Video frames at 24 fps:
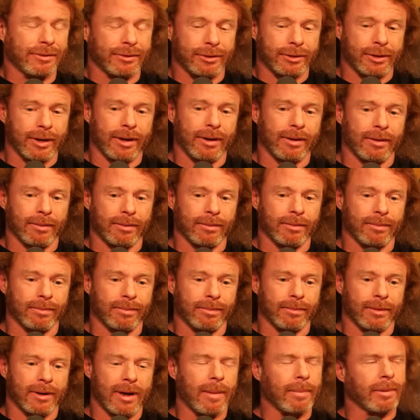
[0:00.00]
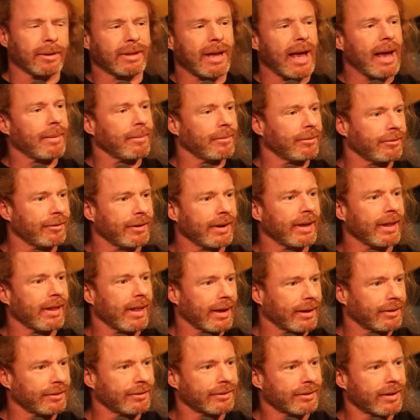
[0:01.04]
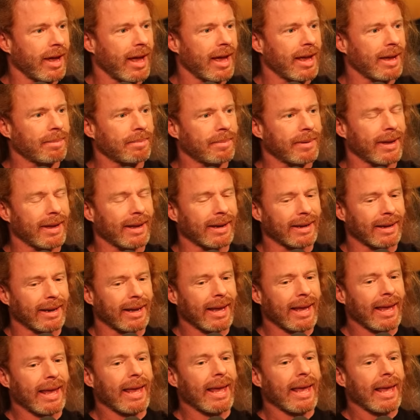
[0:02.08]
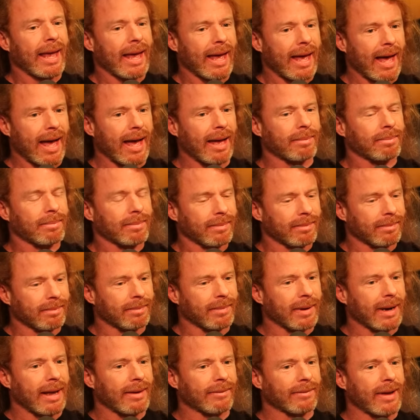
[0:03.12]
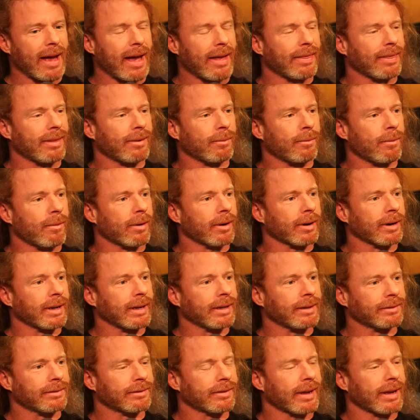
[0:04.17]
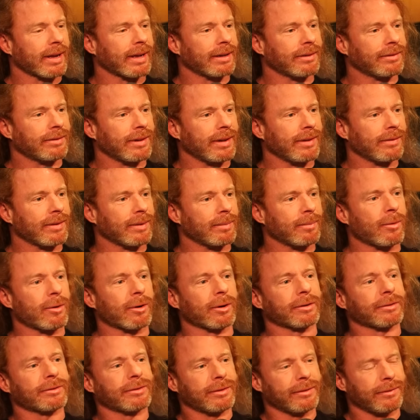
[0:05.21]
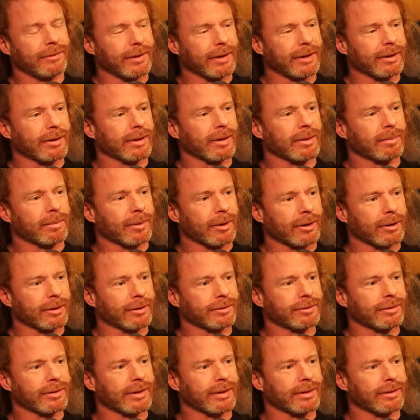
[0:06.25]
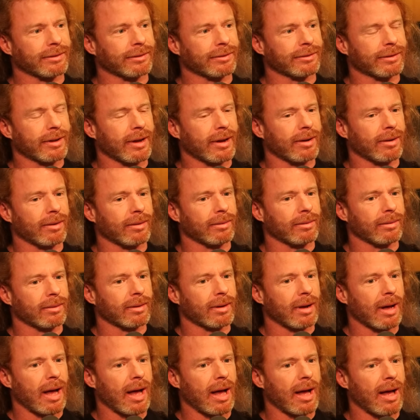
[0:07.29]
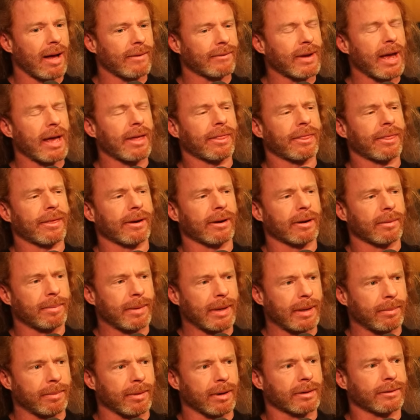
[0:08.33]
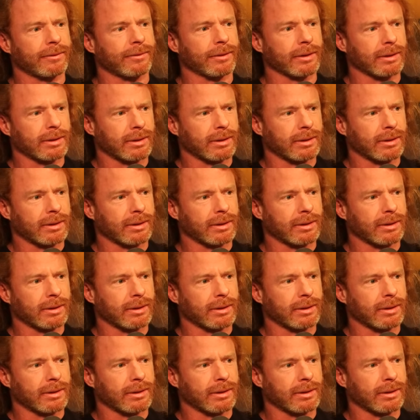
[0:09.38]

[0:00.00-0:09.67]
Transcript: show a couple times via like Skype, and but I've gotten the warnings like it's even more severe in person. So I've got therapy booked for